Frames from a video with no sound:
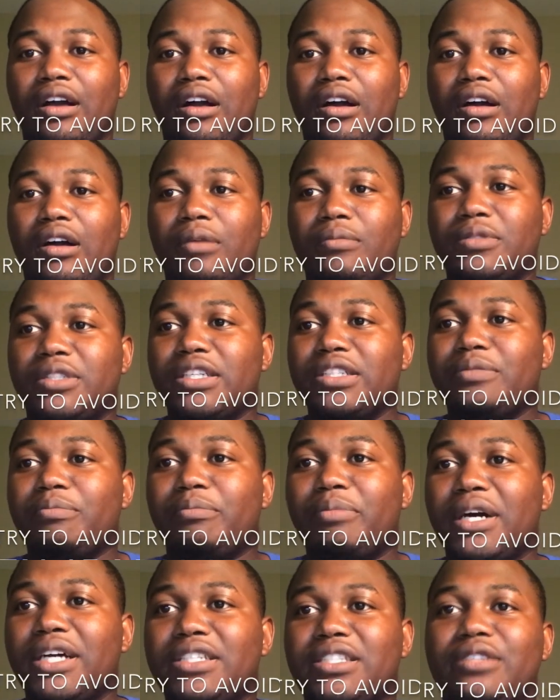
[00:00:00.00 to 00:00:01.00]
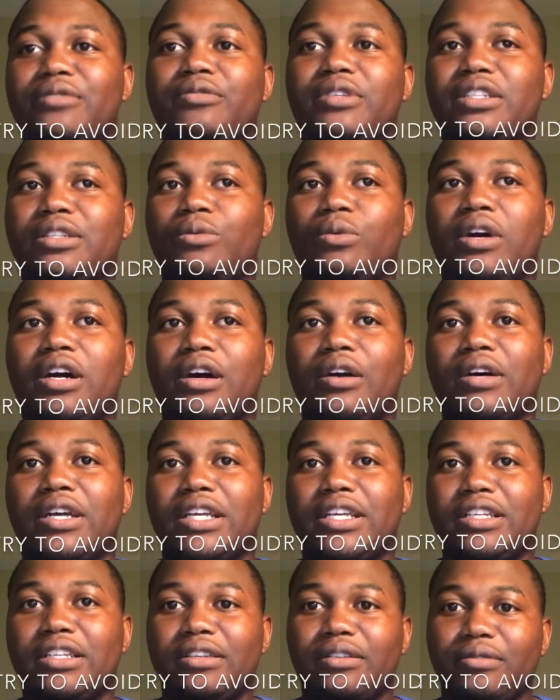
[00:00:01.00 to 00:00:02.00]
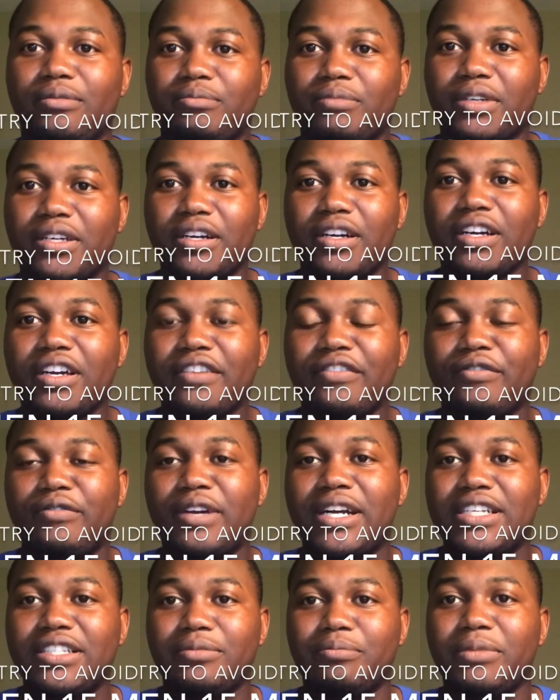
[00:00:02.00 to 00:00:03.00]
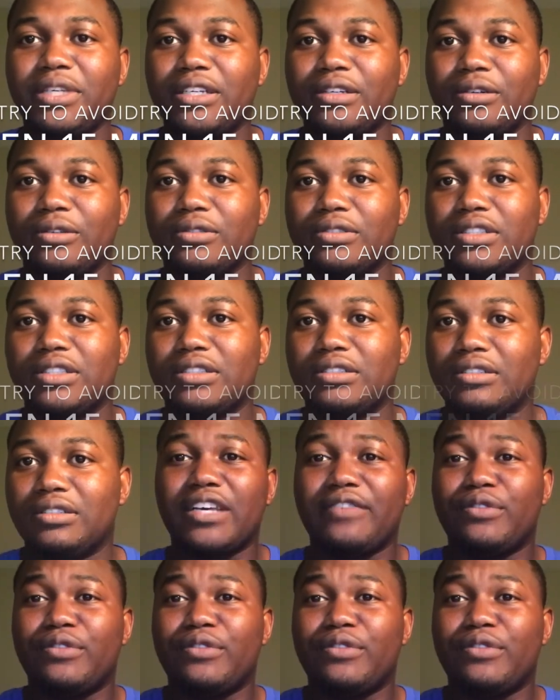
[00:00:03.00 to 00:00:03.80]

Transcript: um, just budget really well and cook fresh meals.